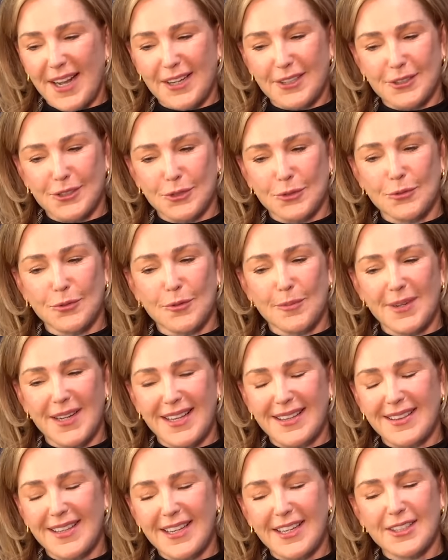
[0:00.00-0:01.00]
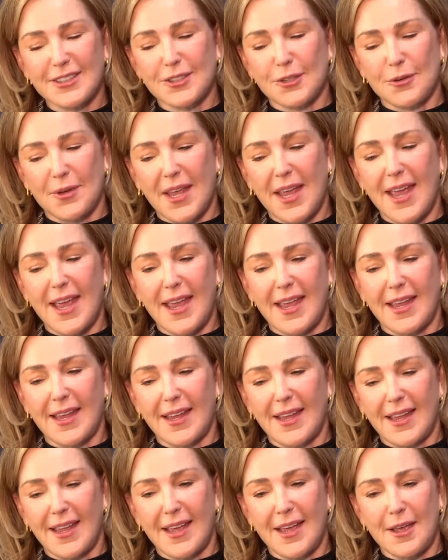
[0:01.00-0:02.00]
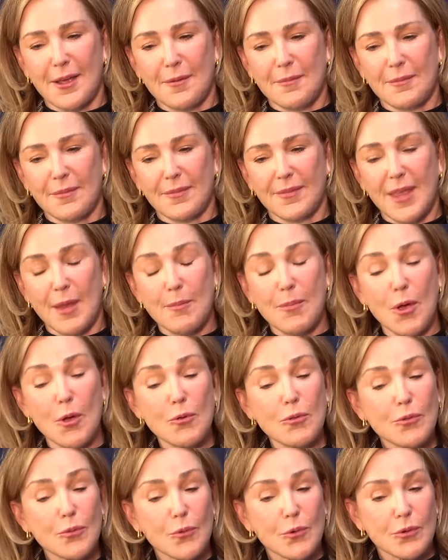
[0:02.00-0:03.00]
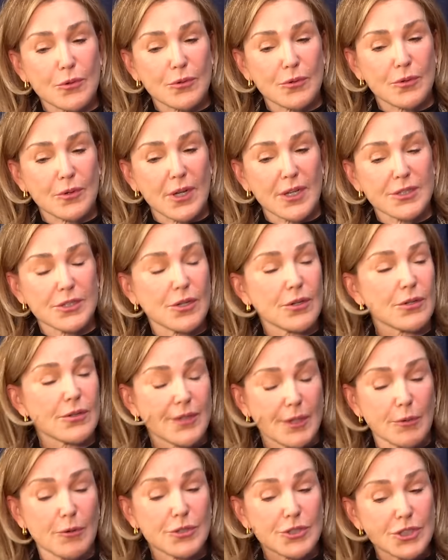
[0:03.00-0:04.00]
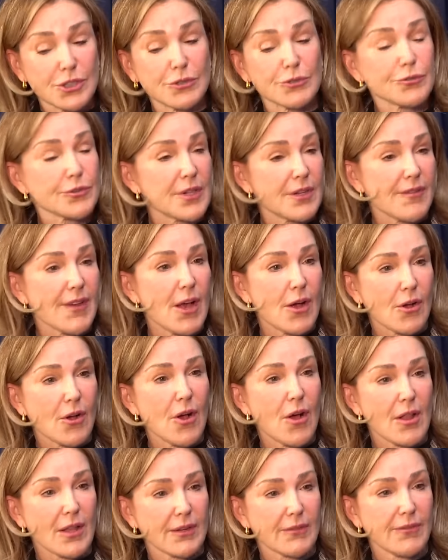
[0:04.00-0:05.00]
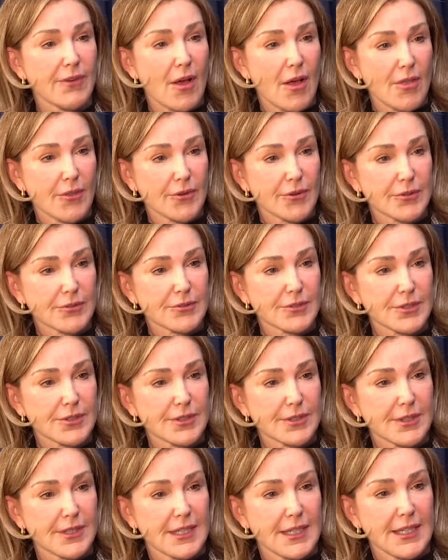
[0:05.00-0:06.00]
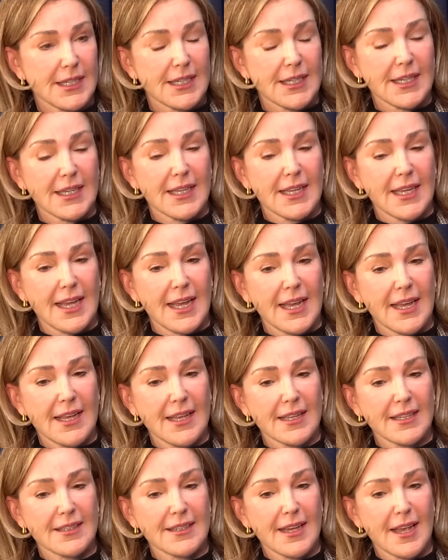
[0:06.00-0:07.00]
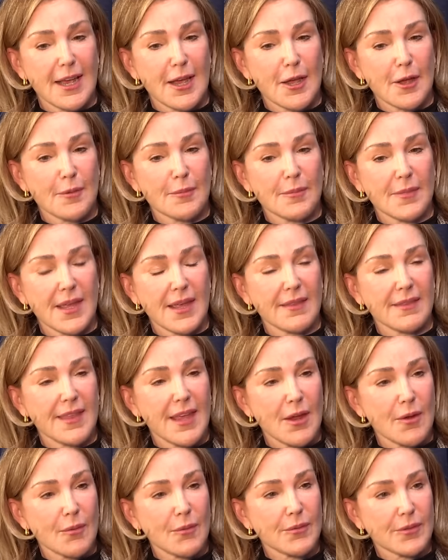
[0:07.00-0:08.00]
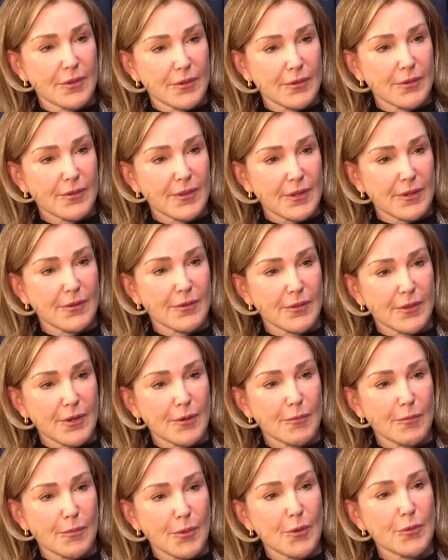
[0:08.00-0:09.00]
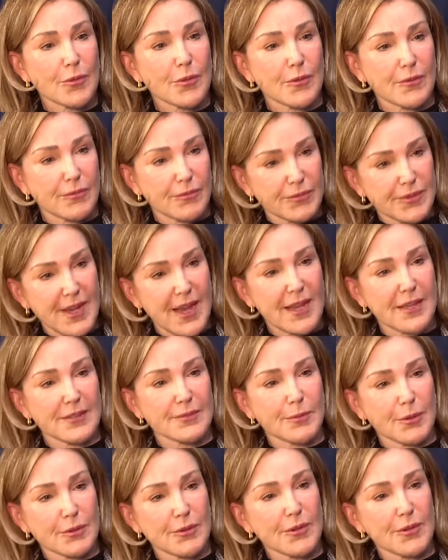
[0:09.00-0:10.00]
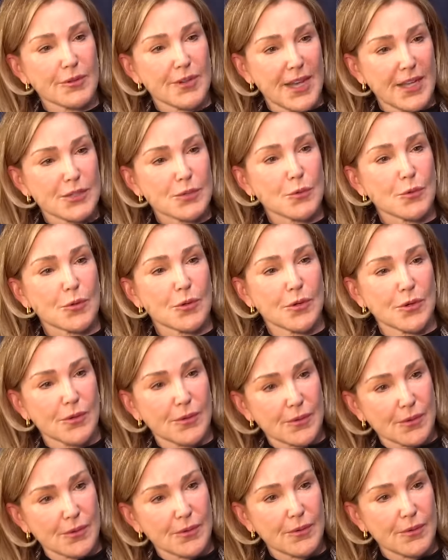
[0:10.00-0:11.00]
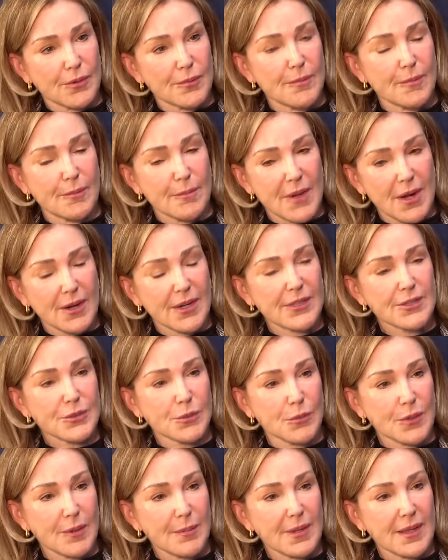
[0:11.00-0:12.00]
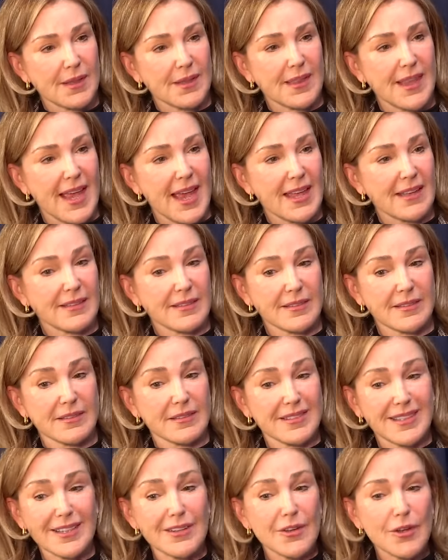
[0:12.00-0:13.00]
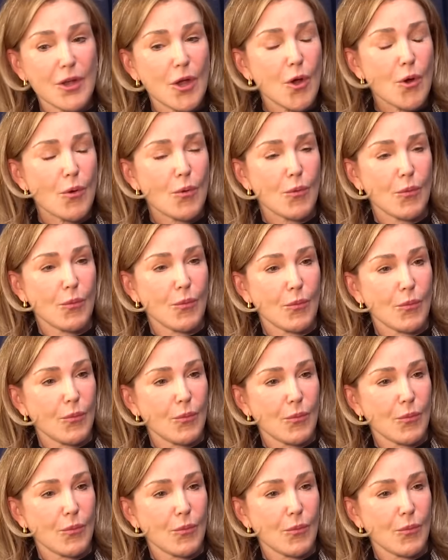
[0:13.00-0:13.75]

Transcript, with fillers: out of school, but I think it's okay. Um, they both were adult. They were children of alcoholic fathers, and um, and they they're they're they're both the dad both of their dads were married to women that didn't know.